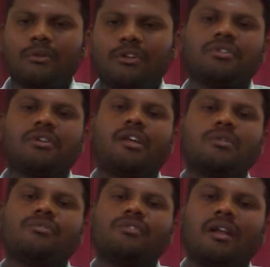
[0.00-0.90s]
Likewise, we
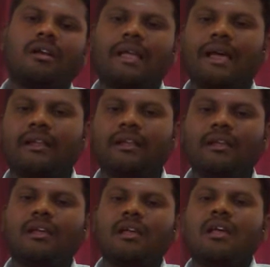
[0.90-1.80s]
can carry.
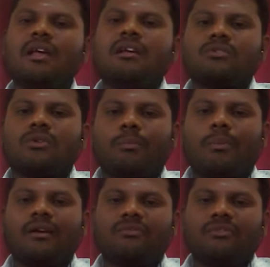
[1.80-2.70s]
So party
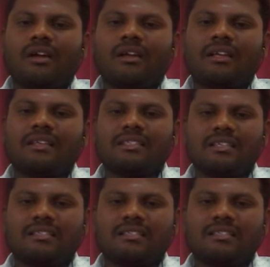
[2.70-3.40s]
flag is it a set?